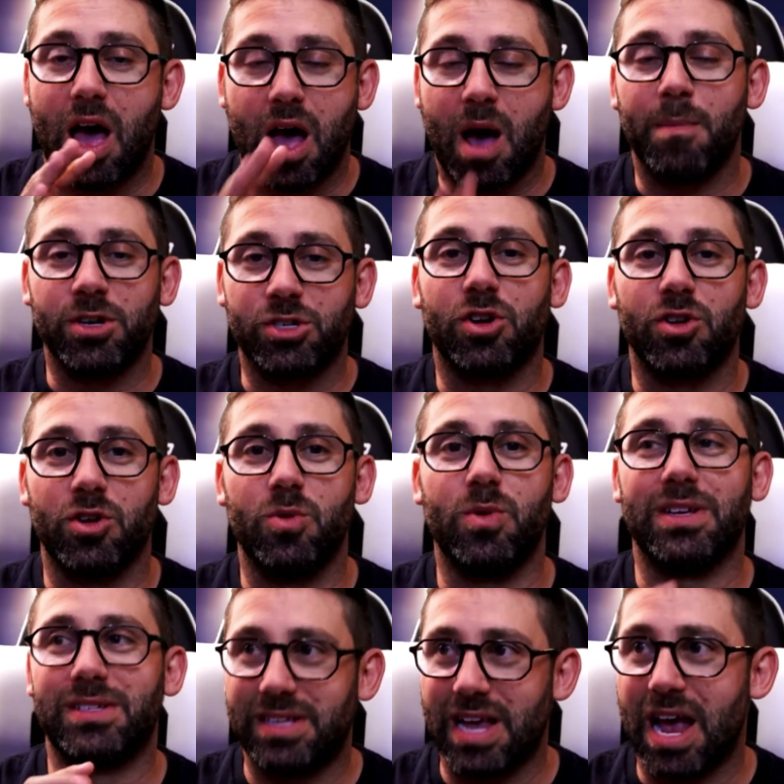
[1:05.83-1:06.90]
I'm going to show you
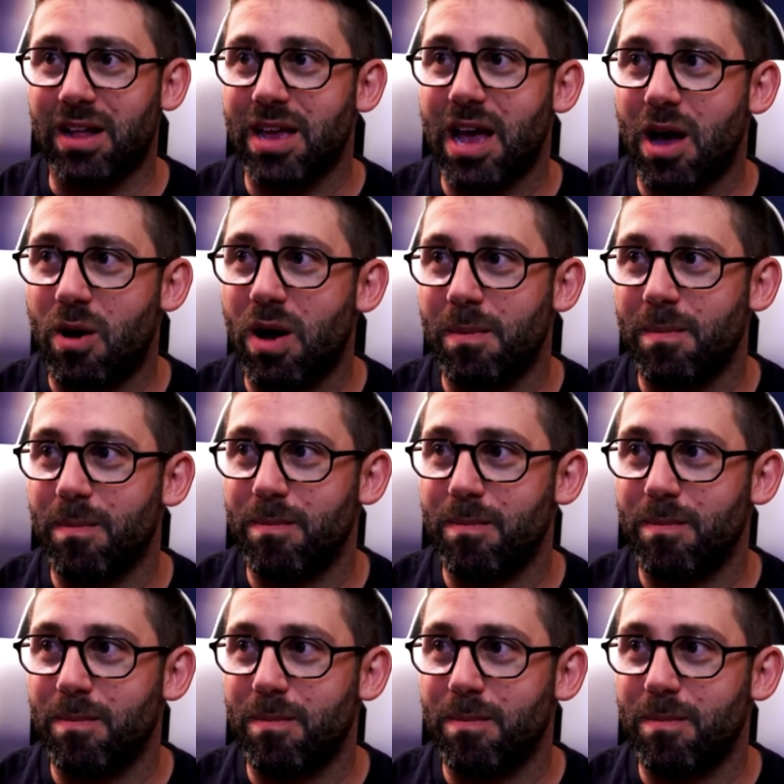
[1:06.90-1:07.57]
exactly how I